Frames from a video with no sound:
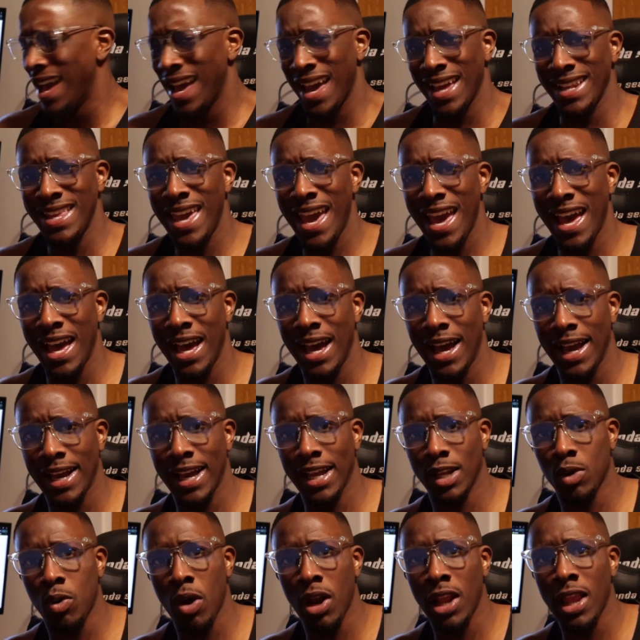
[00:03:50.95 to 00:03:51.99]
And yeah, I
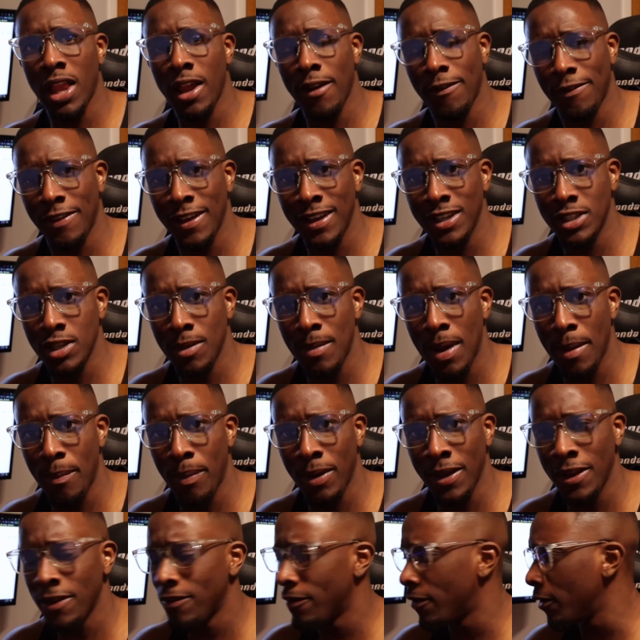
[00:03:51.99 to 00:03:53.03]
got quite a lot of things on my
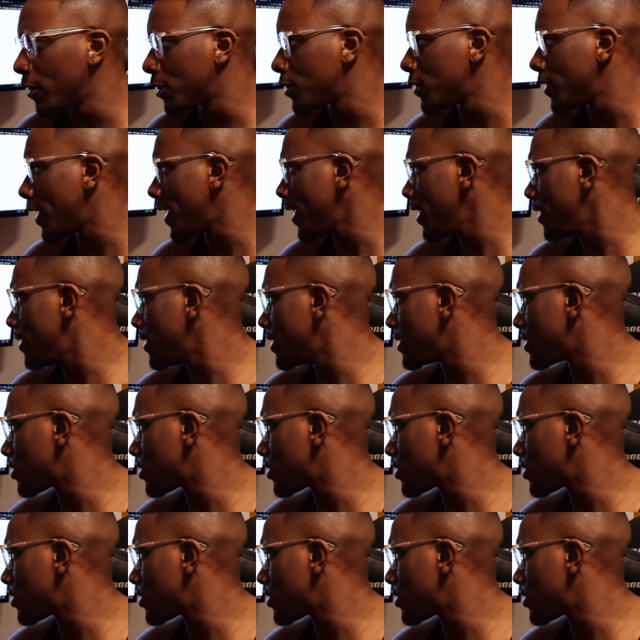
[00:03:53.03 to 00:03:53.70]
plate for tonight.